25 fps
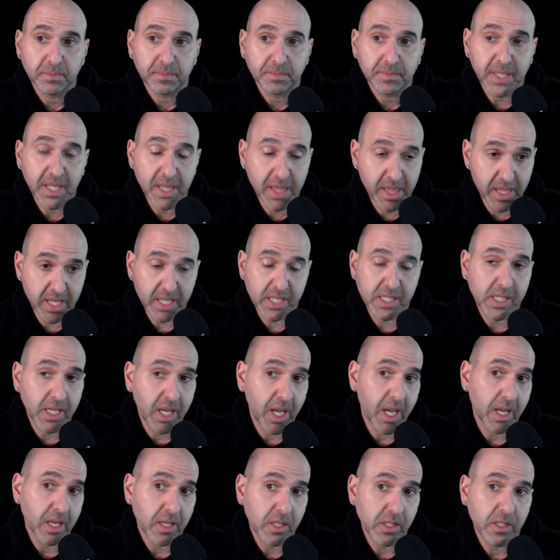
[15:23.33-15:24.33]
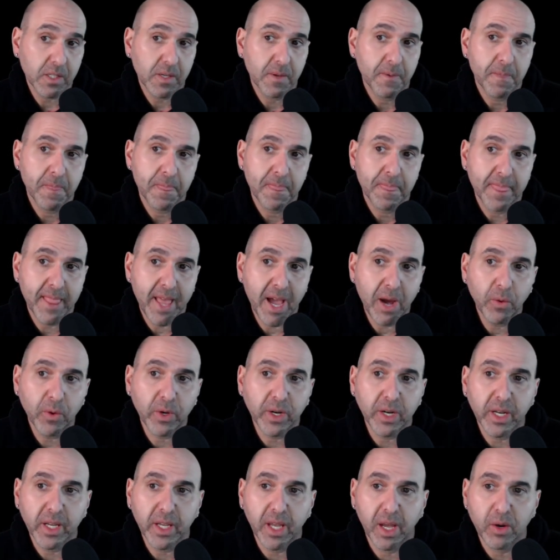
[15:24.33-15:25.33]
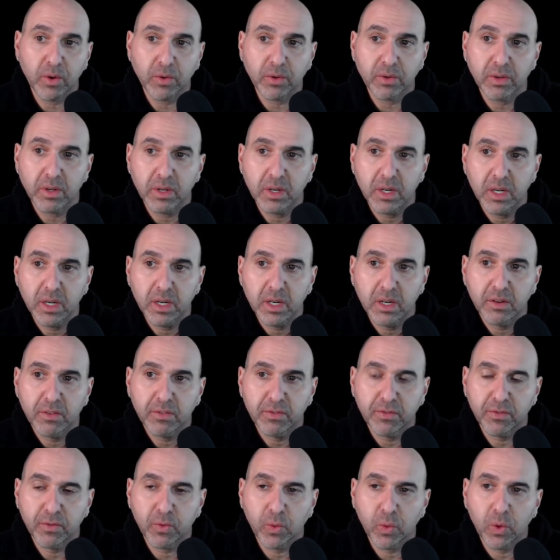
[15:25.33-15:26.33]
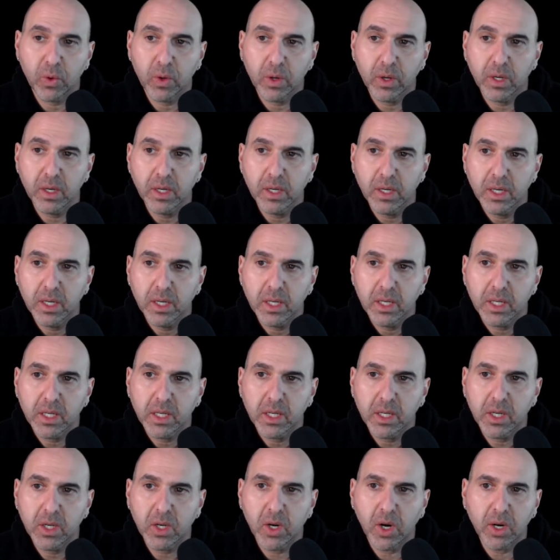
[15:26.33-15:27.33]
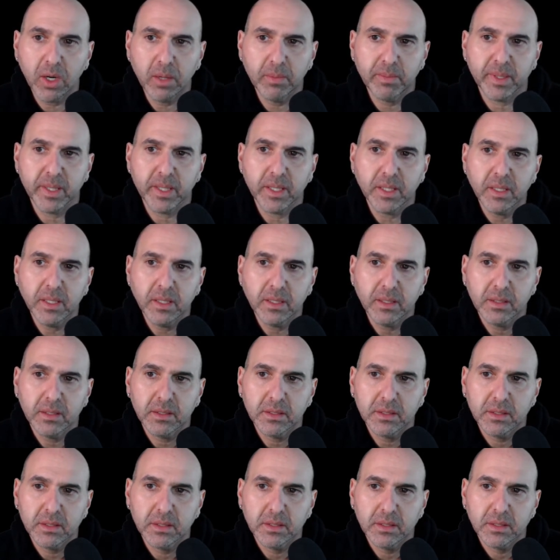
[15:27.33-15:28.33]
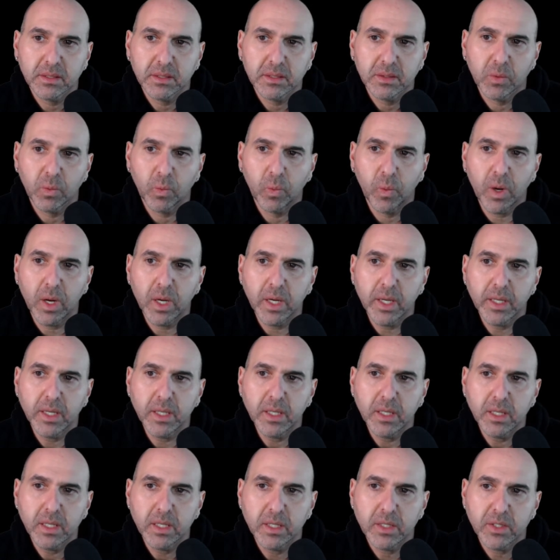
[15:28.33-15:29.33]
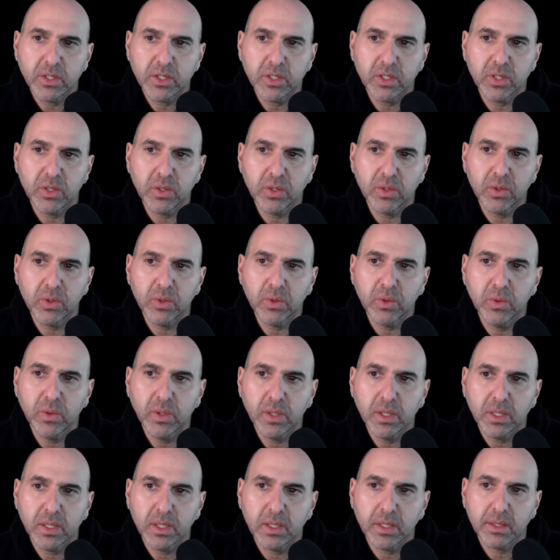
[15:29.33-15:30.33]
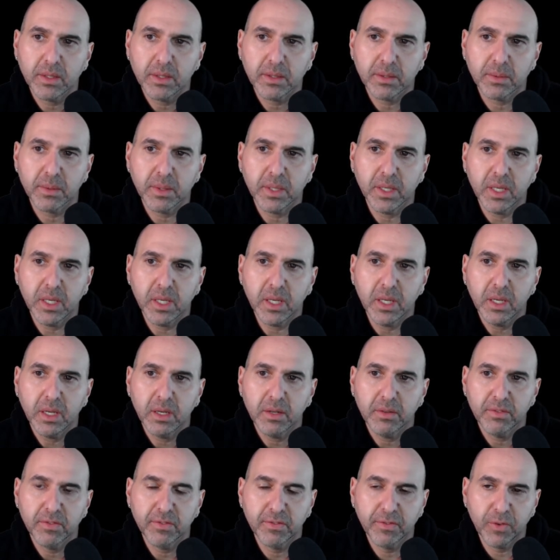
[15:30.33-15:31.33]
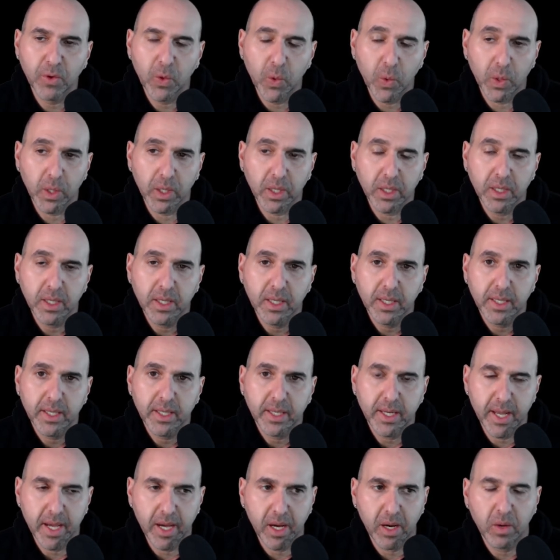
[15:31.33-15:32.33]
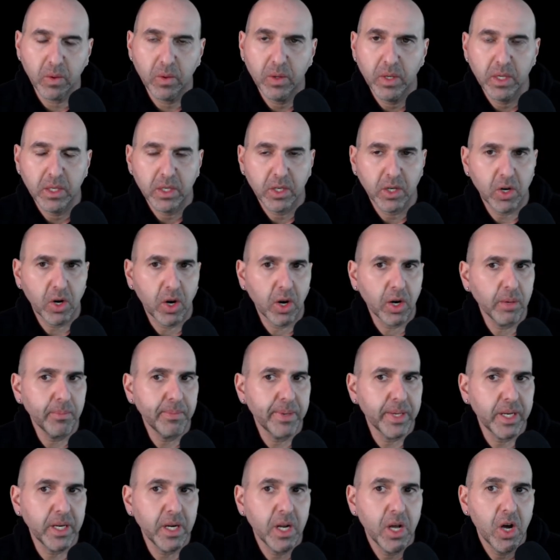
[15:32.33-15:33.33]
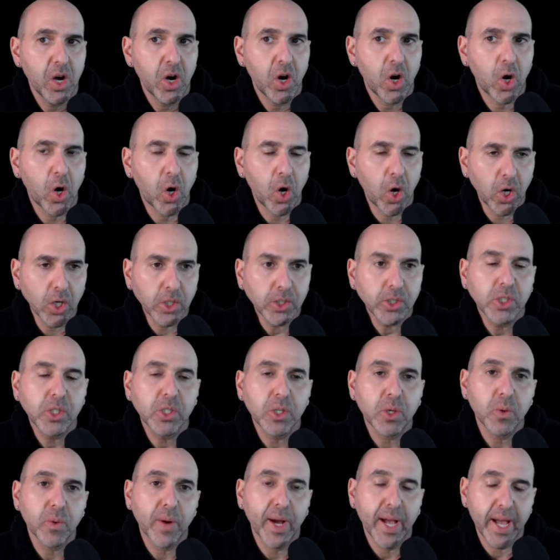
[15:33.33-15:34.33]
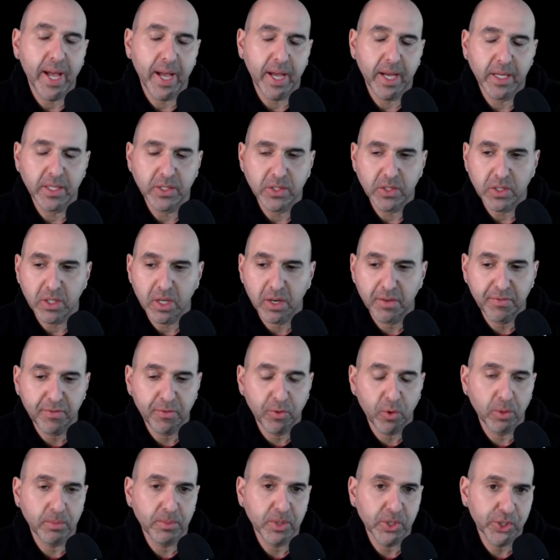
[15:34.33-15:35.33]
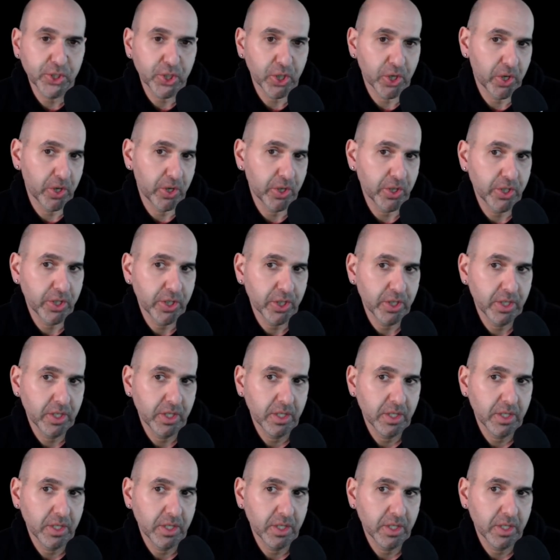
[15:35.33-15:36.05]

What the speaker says: in this case. Now we're going to count for carbon. 1, 2, 3, 4. Now, carbon also has a formal charge